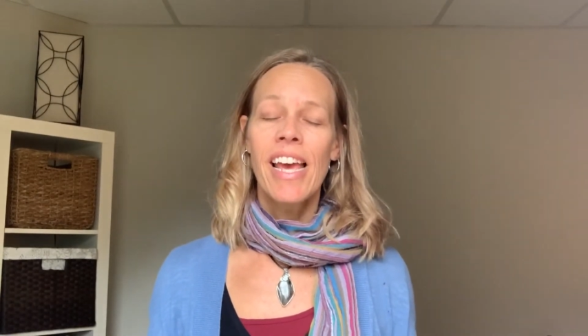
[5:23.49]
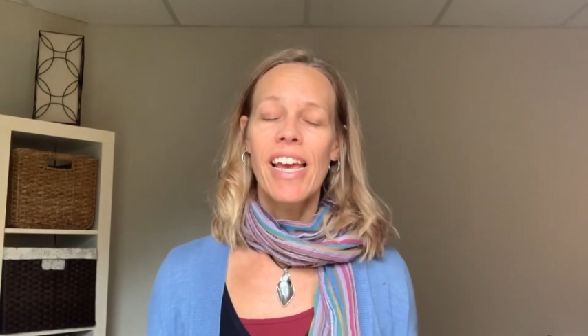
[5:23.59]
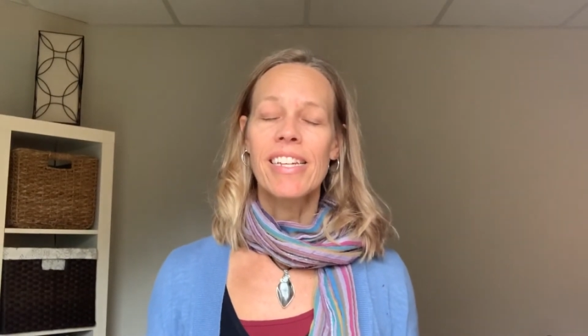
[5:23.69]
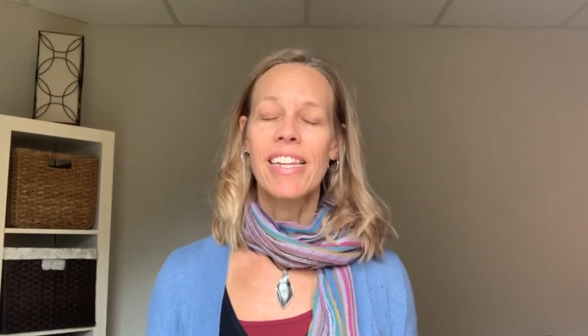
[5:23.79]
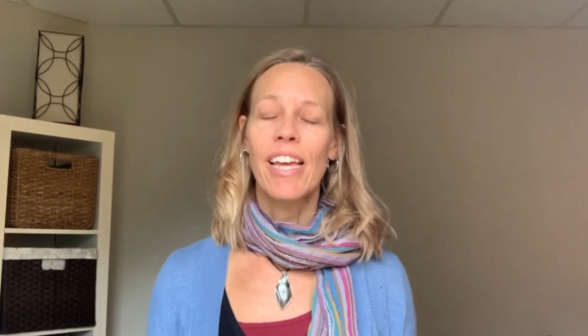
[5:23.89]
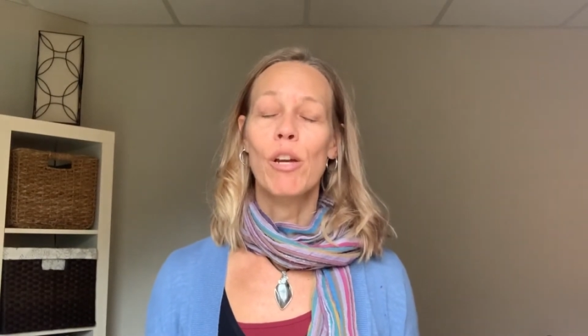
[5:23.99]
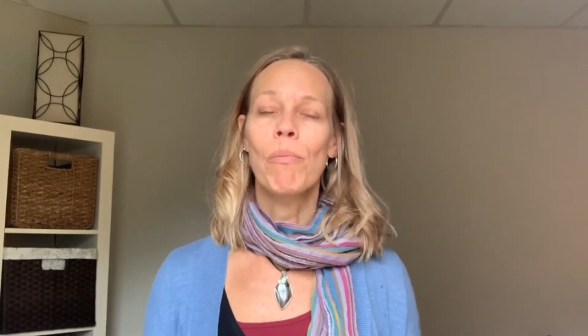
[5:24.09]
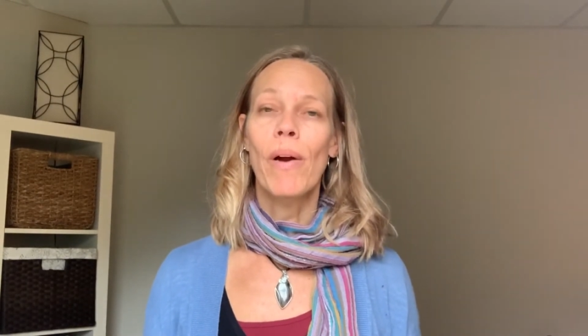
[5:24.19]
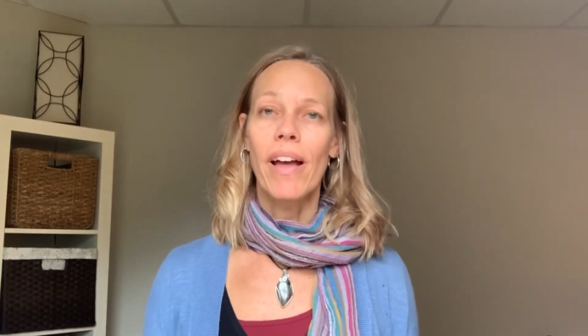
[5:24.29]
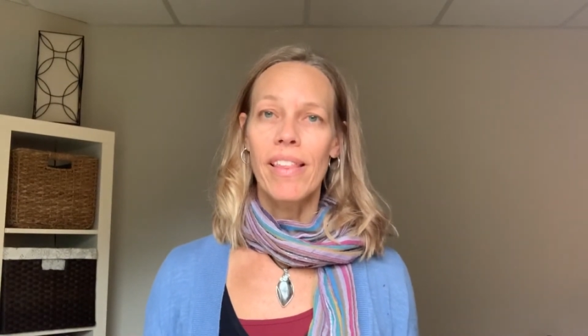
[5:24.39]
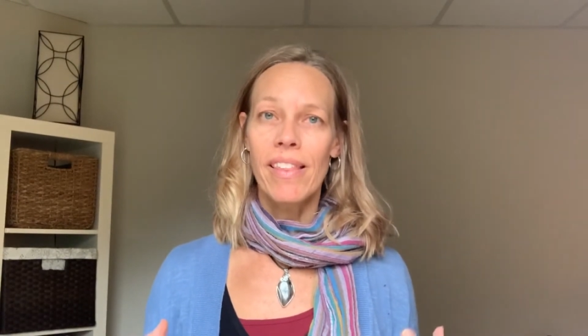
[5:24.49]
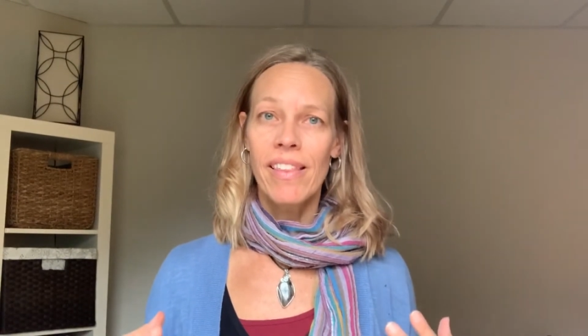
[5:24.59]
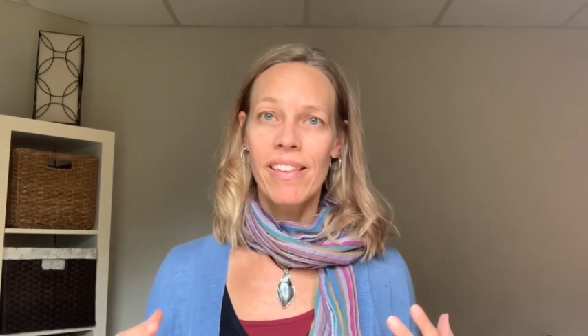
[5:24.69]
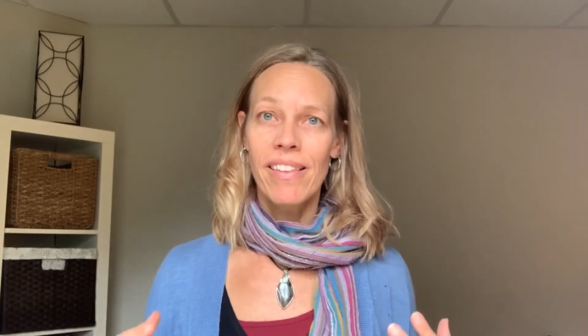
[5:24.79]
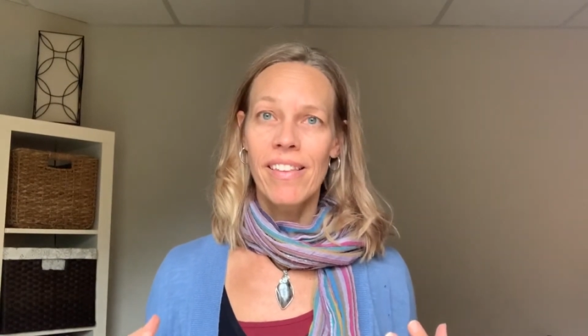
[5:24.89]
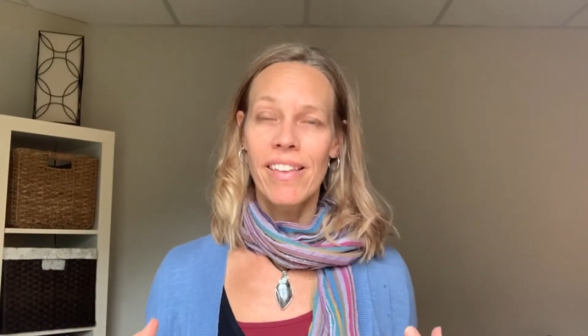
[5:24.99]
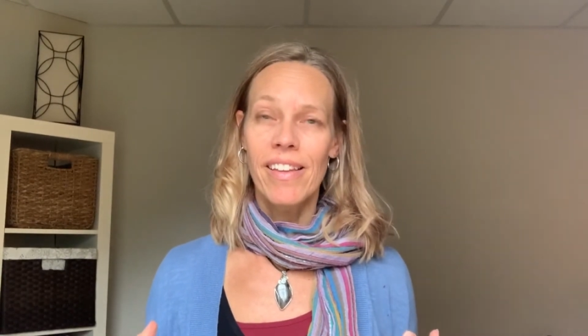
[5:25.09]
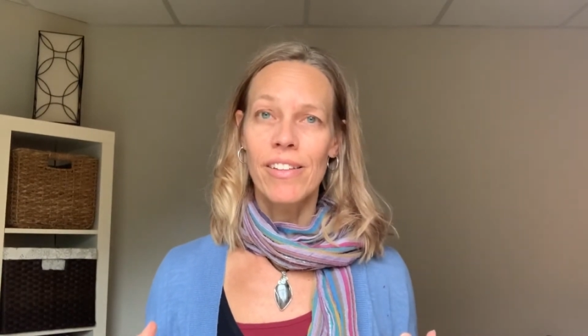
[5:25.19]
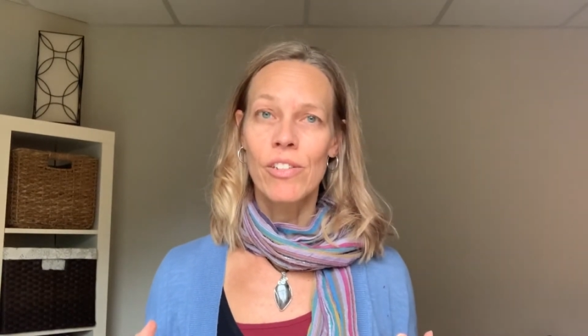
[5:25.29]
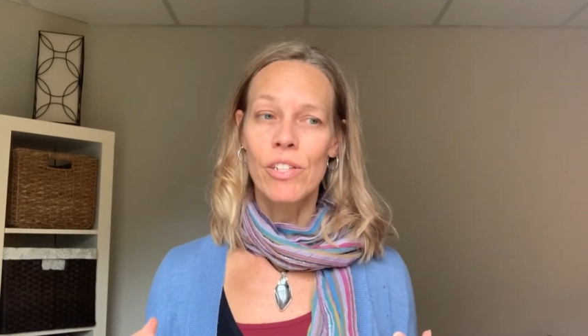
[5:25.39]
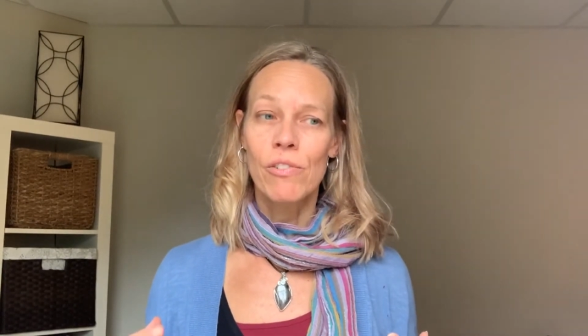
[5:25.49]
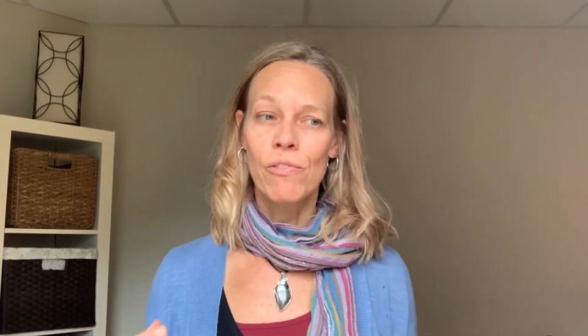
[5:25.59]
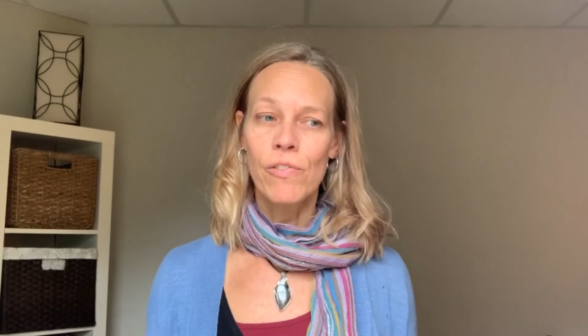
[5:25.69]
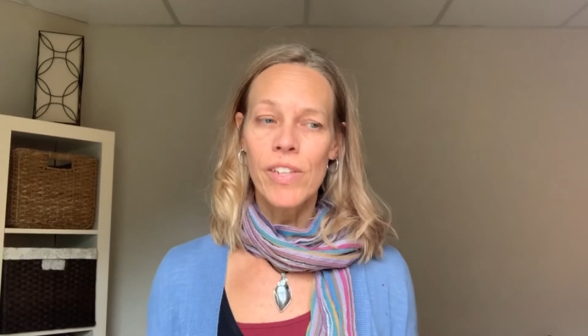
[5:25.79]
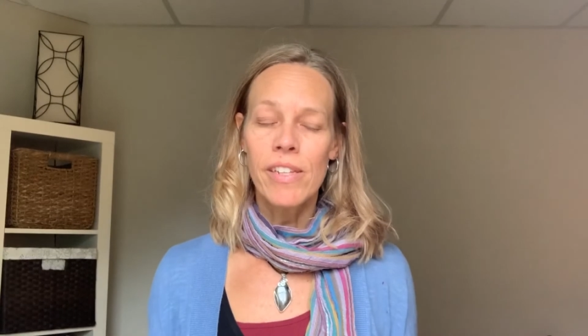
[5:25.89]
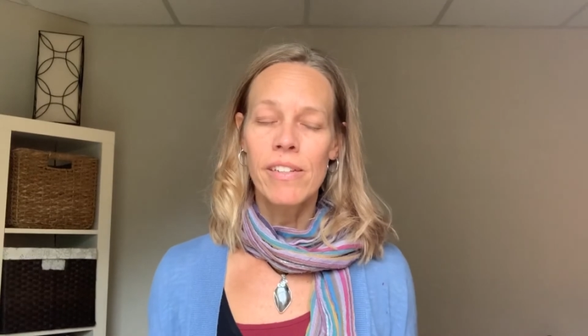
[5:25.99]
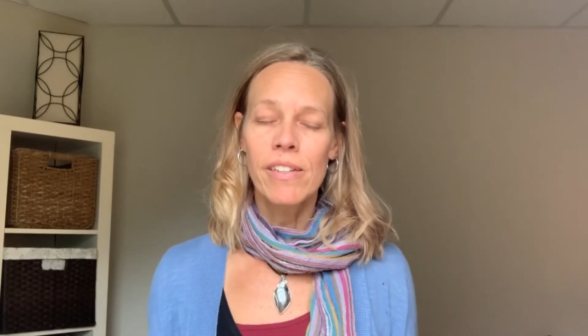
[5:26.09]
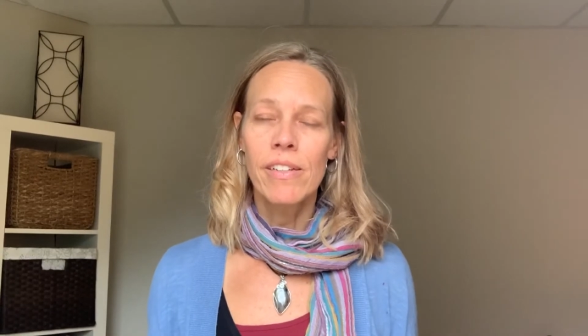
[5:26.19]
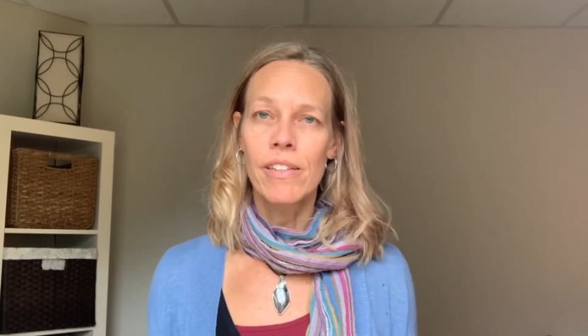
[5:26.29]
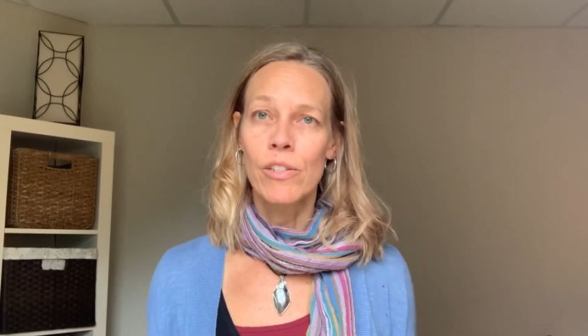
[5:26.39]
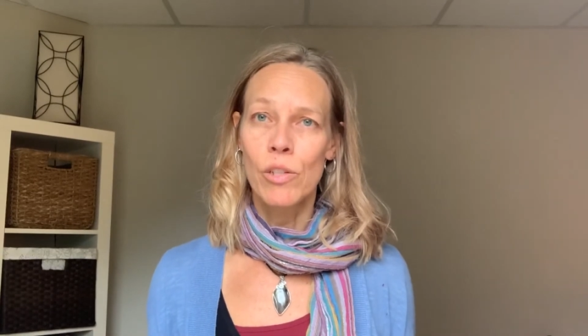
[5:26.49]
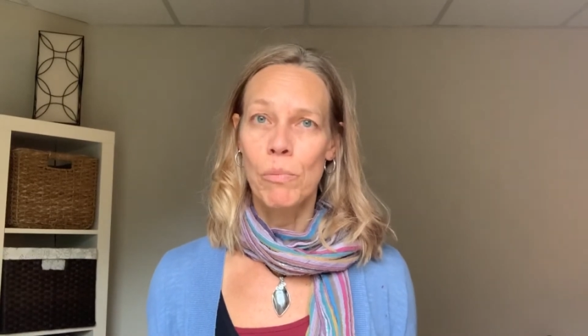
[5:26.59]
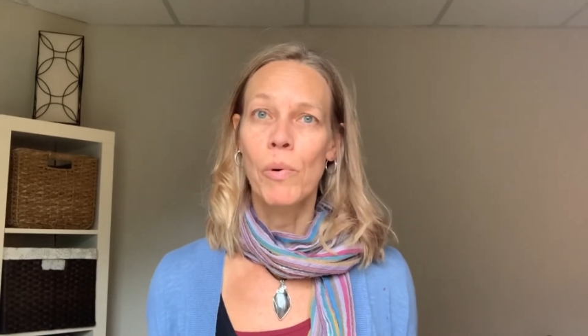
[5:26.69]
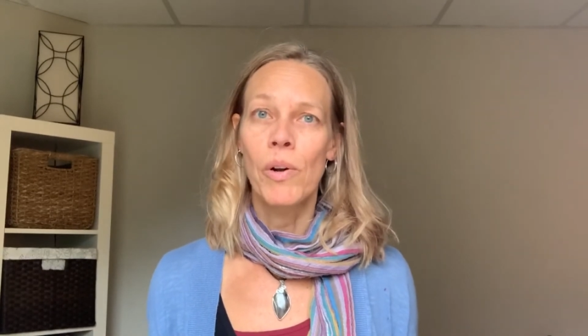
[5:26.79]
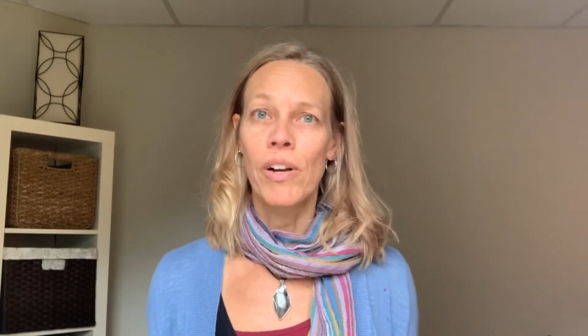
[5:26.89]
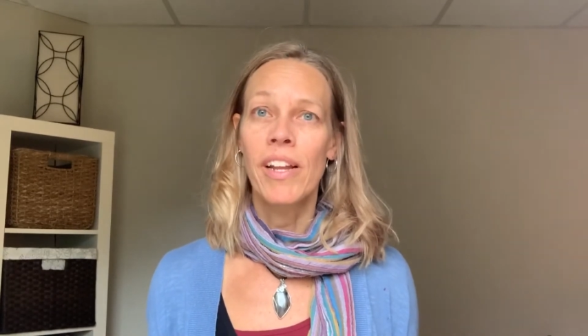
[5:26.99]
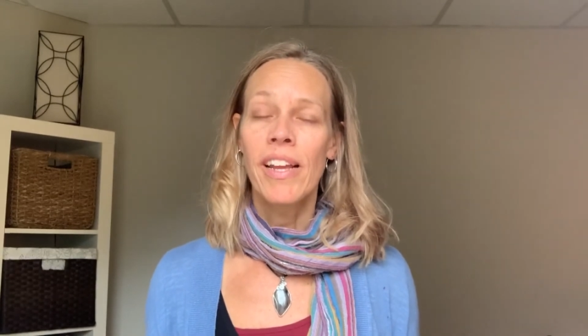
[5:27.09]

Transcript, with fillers: and take a breath and just feel the support